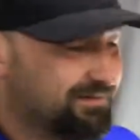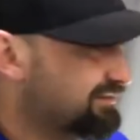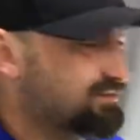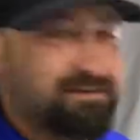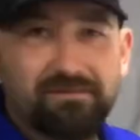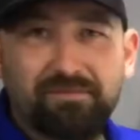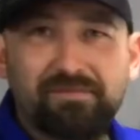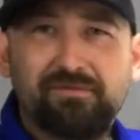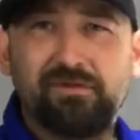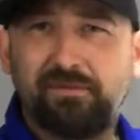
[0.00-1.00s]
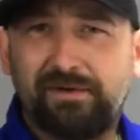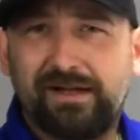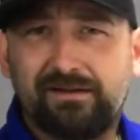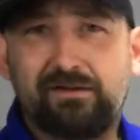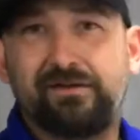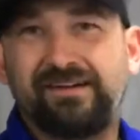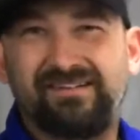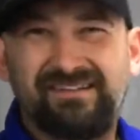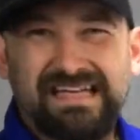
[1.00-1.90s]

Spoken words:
you see a drill pilot hole, you go,